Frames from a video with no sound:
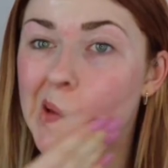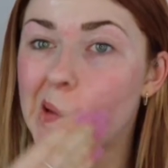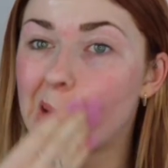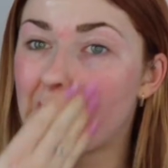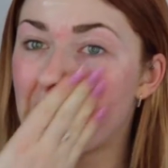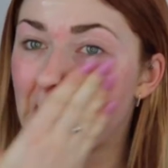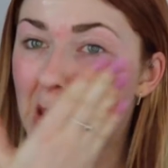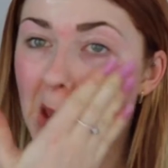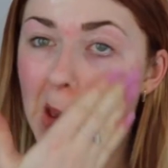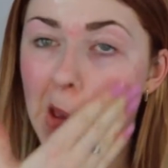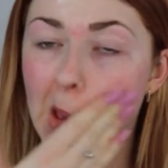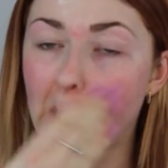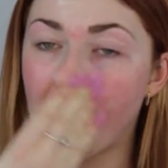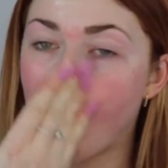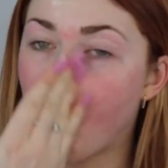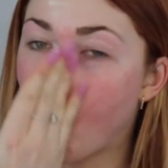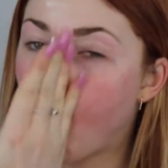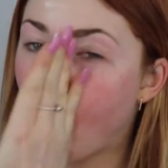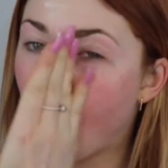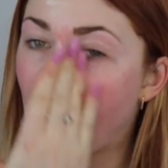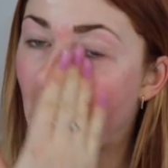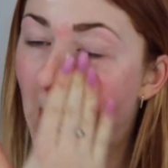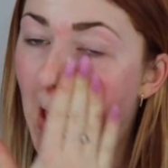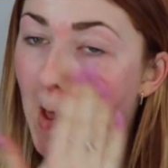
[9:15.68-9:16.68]
Brown
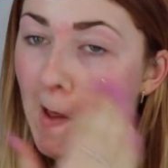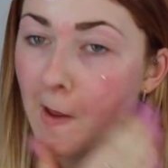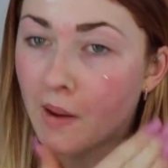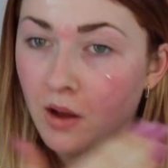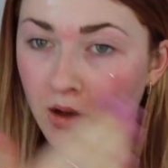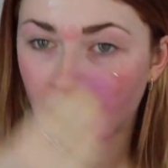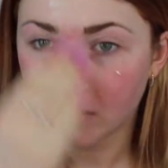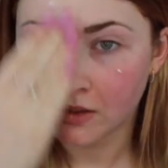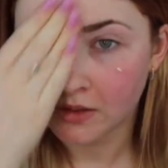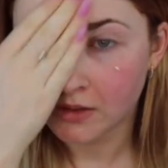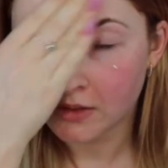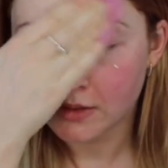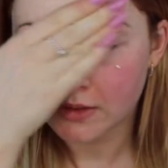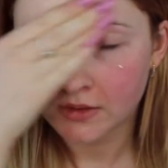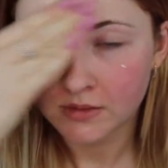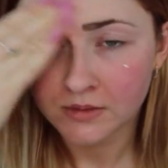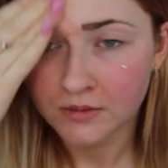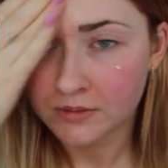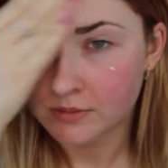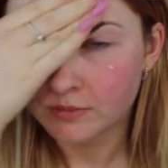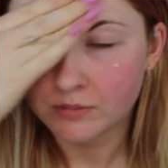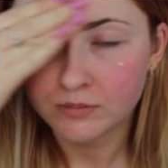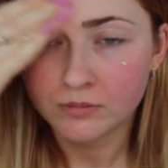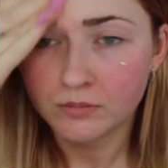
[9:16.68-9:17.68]
Vitamin Enriched
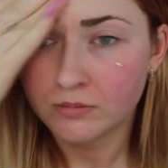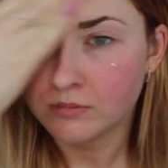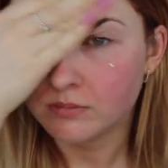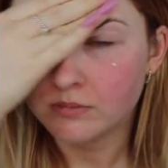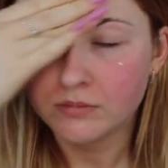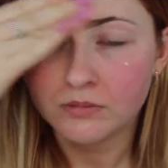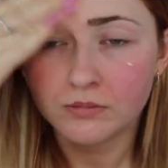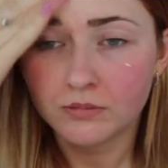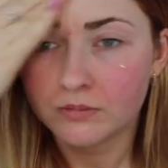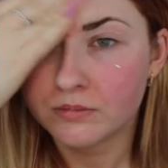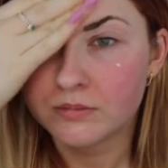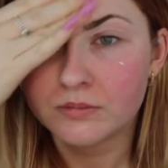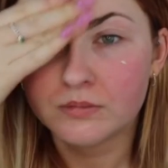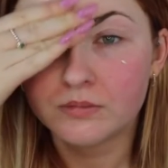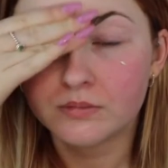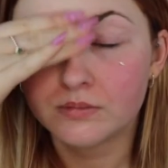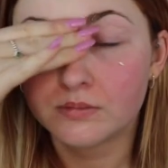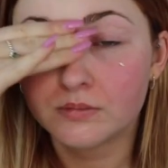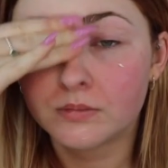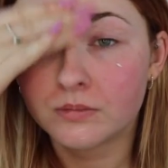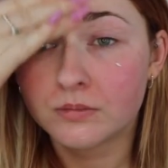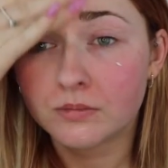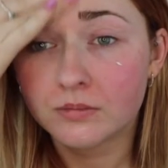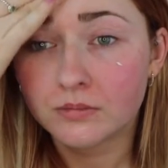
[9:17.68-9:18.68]
Face Base. So this is
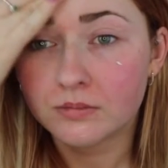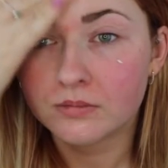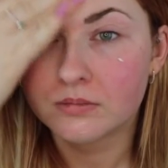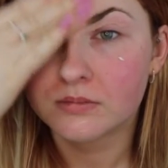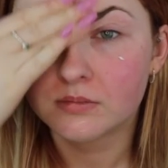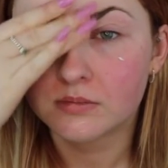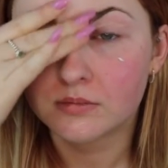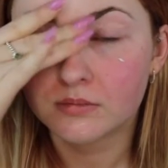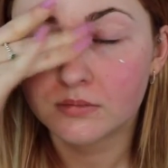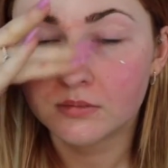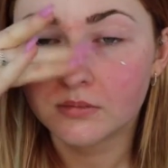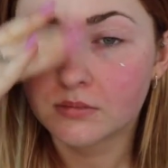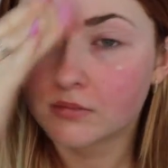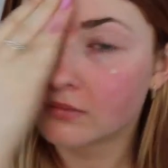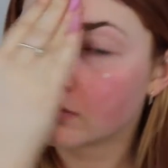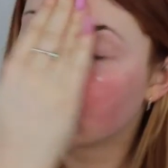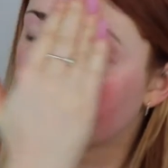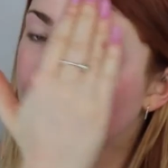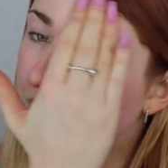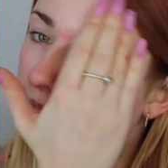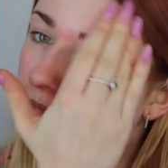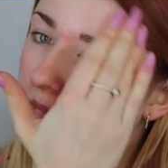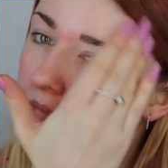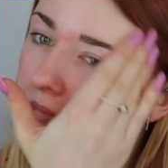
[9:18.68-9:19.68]
like a
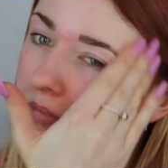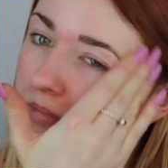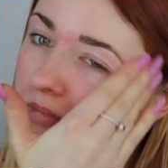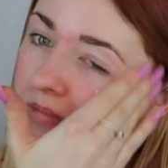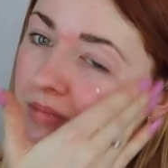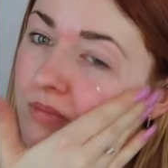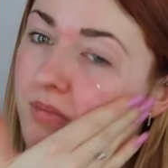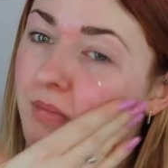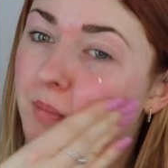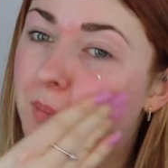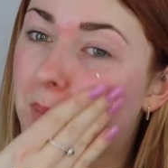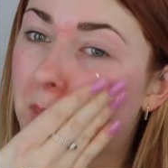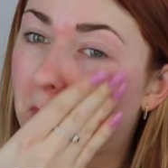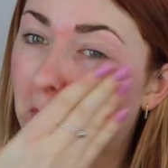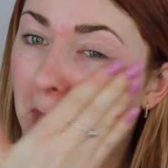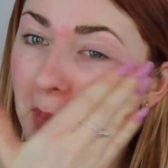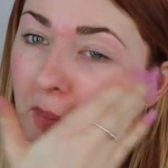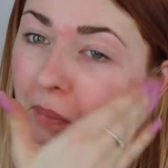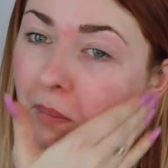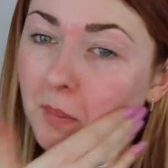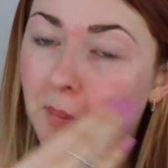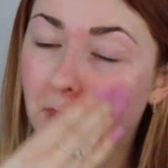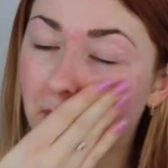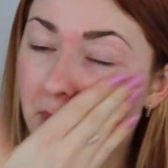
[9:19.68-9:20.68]

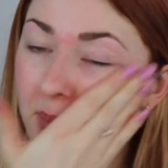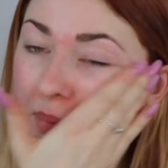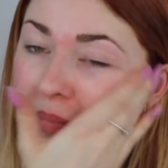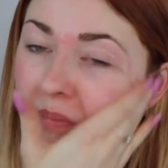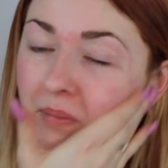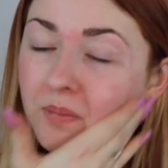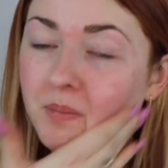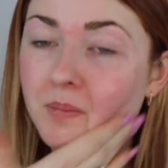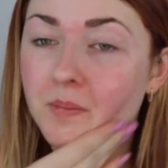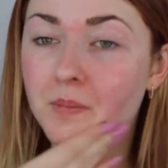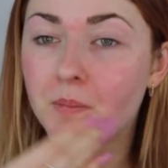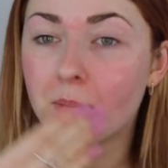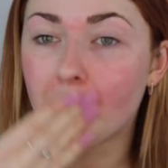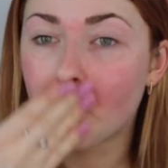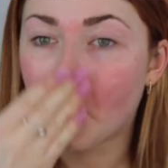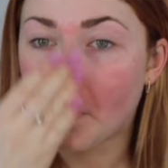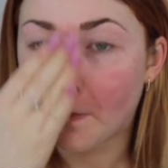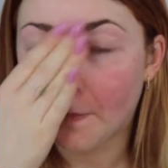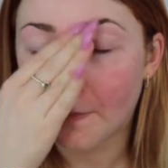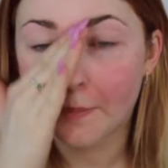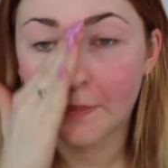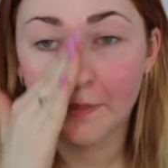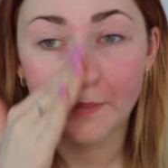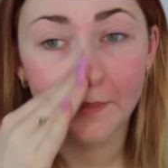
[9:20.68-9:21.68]
moisturiser and primer in
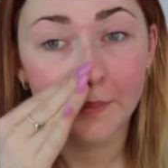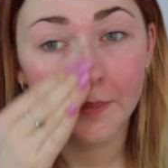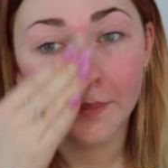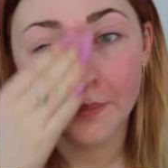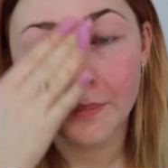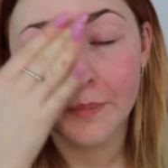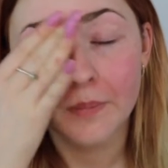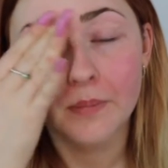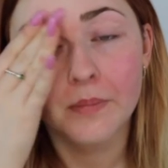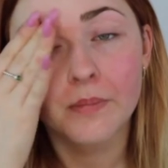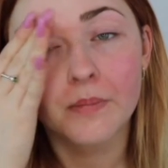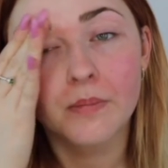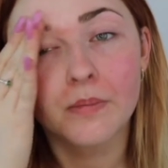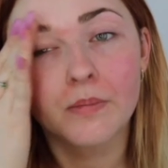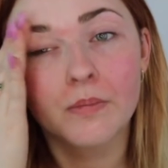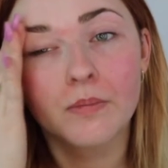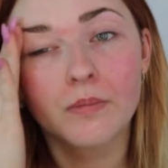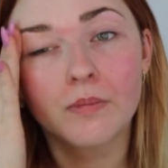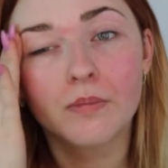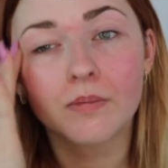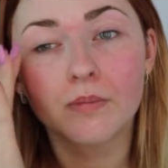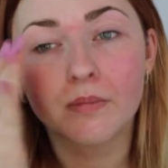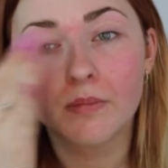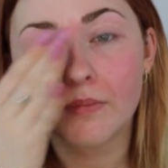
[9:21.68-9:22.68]
one.
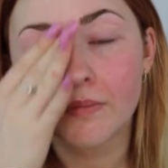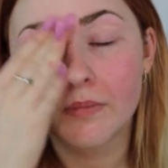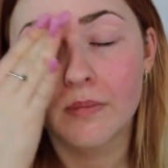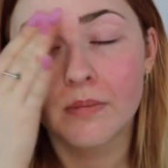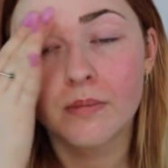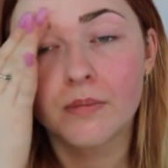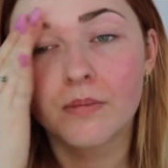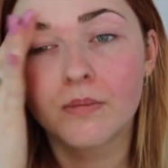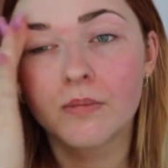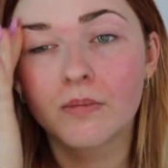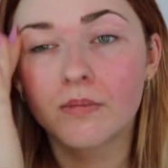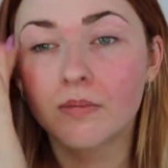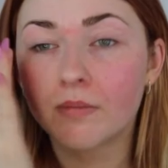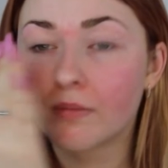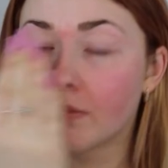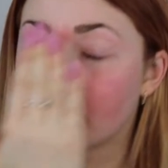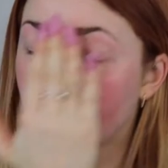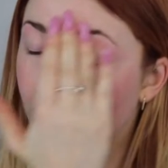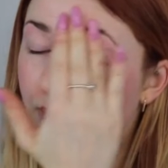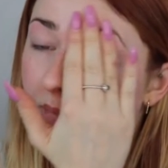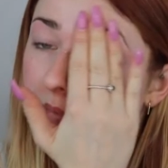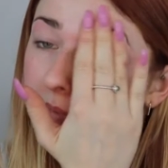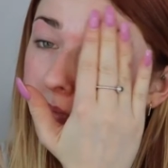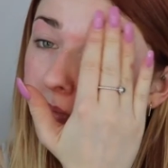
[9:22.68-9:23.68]
And
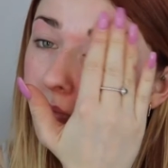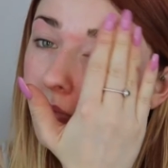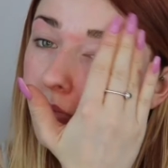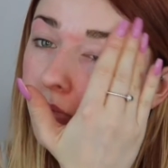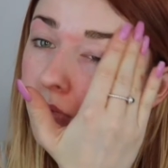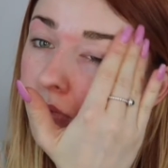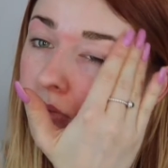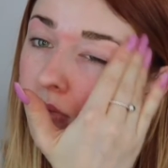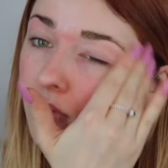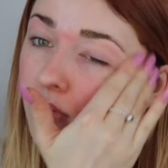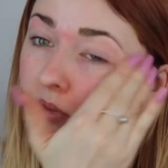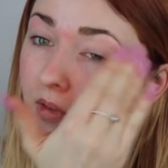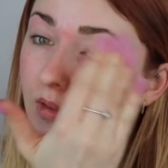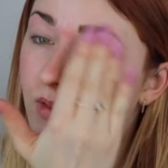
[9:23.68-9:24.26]
then to further